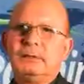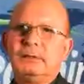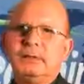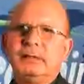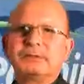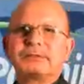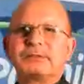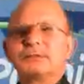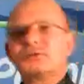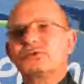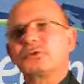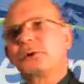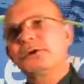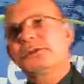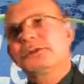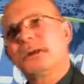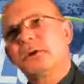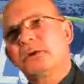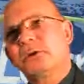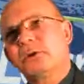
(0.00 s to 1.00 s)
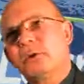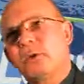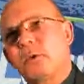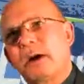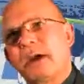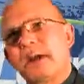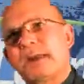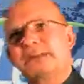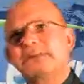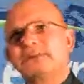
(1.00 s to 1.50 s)
And he said, George, I don't know
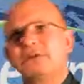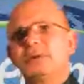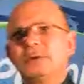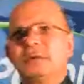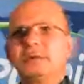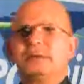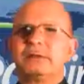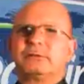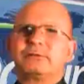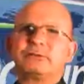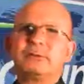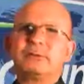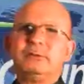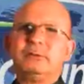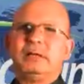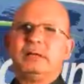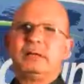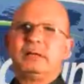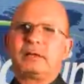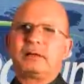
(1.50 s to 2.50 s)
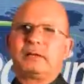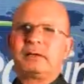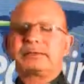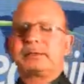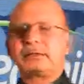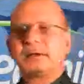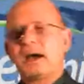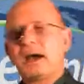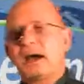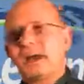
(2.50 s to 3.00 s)
why he's doing this to me. And I
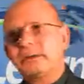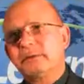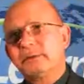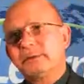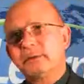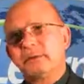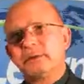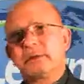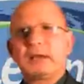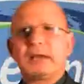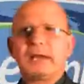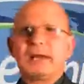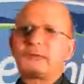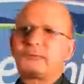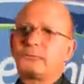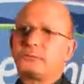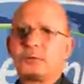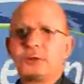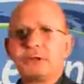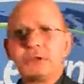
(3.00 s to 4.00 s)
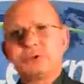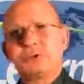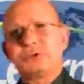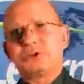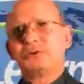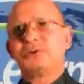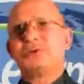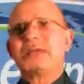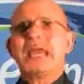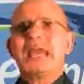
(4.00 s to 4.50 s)
said, I do. The last 4 years
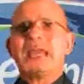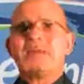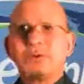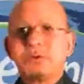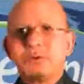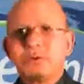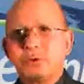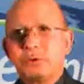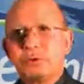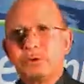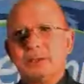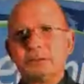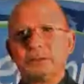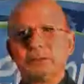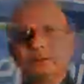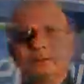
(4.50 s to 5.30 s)
you gave it to him.